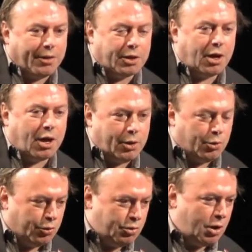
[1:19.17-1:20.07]
The guy who
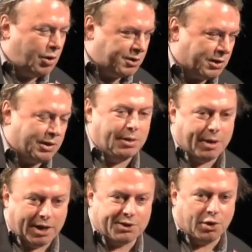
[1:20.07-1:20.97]
you know is a glib
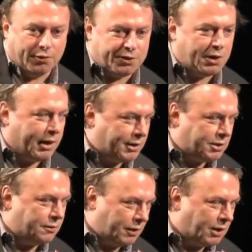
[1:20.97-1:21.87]
asshole for saying it in
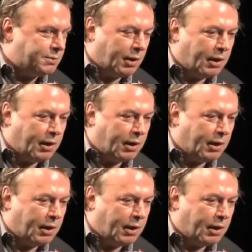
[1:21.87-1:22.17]
the first place